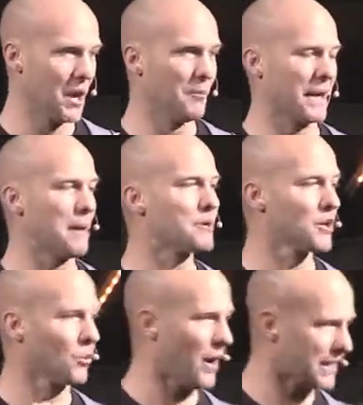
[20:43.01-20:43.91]
but I'm going
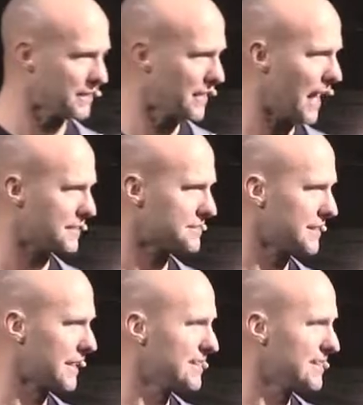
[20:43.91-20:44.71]
to recognize that